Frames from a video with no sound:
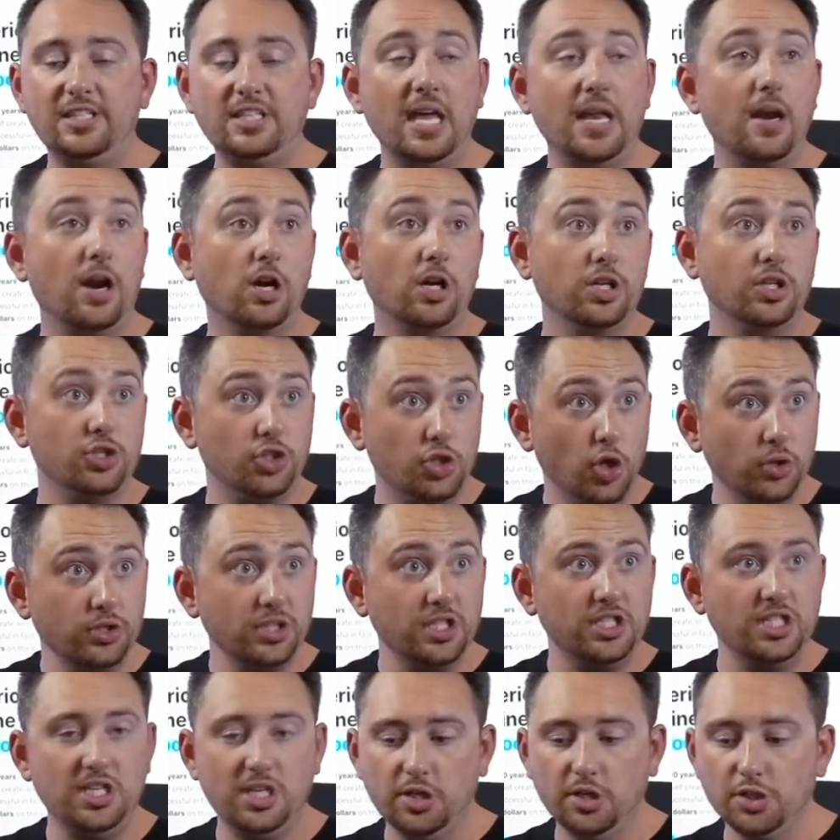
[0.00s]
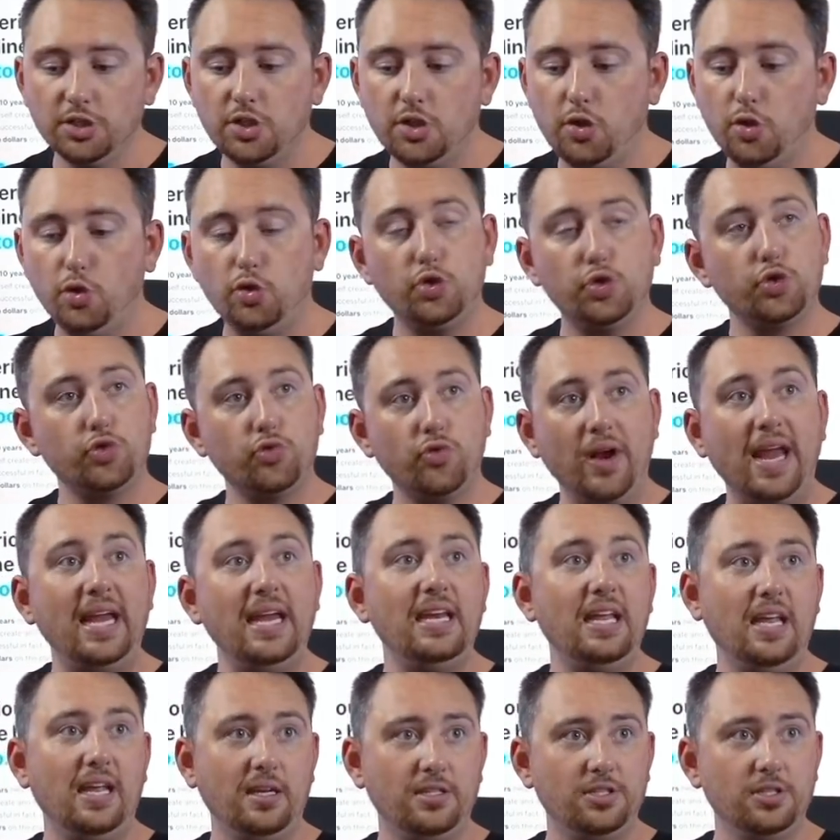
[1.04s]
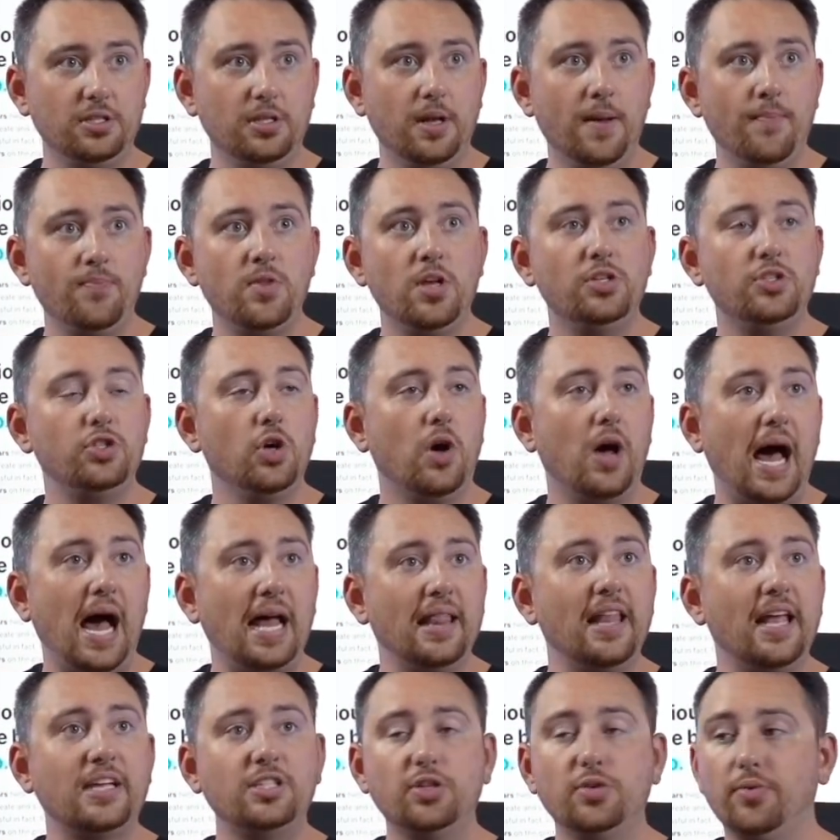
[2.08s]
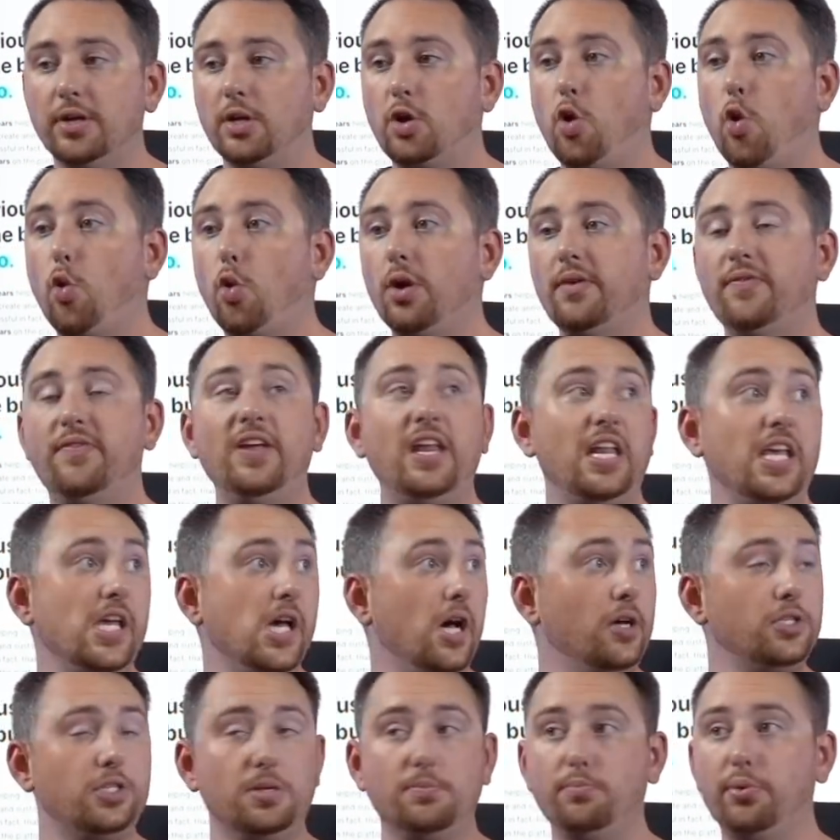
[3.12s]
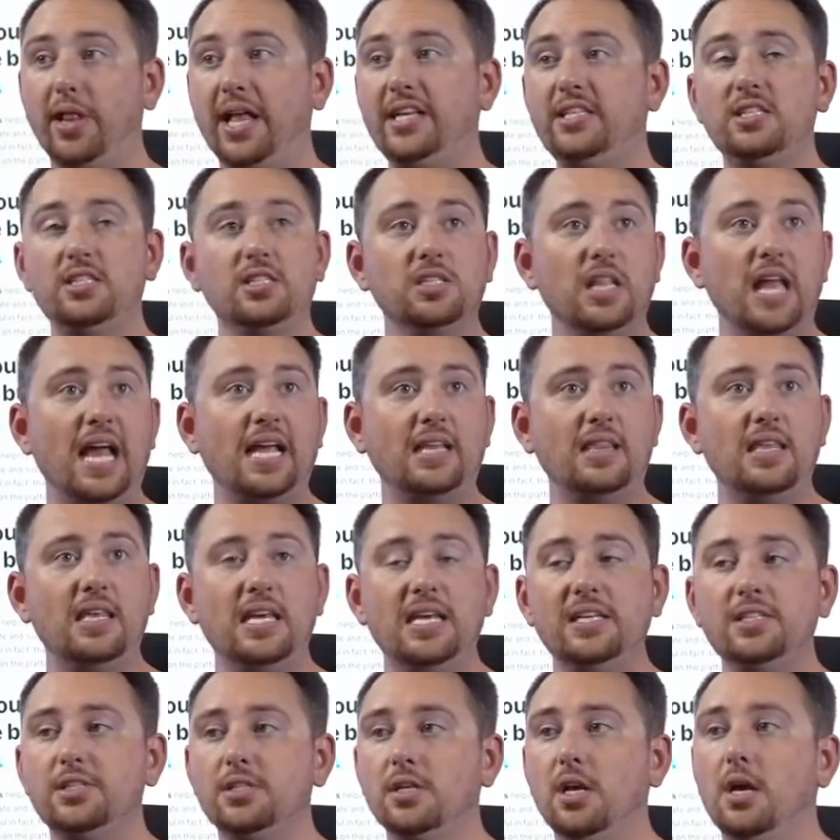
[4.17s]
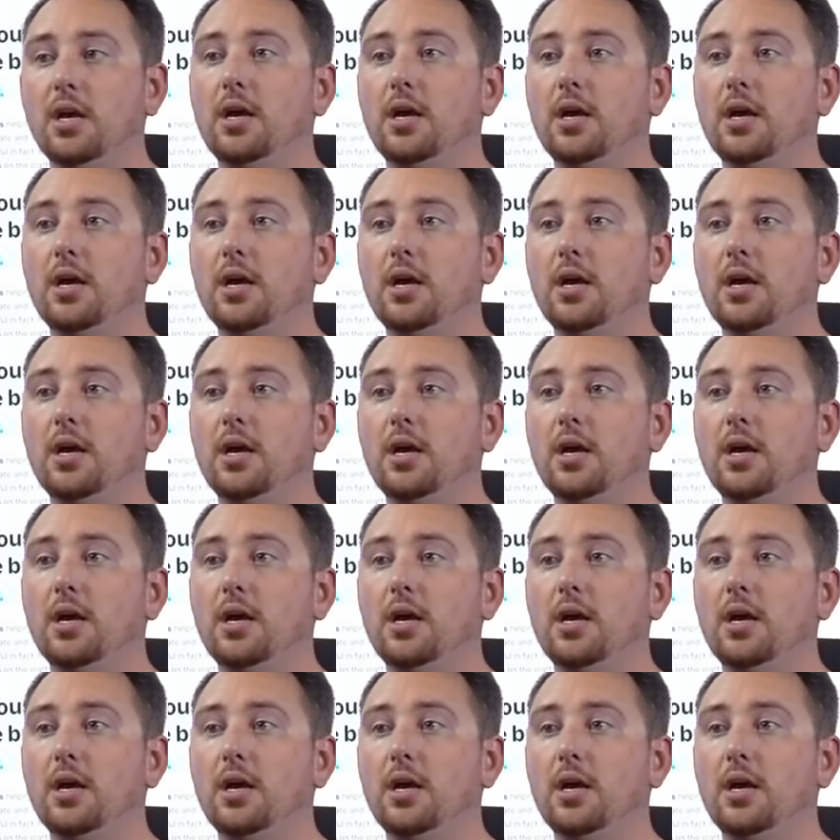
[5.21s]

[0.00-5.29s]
in our consulting deals through trainings. So I like to record videos in places like this.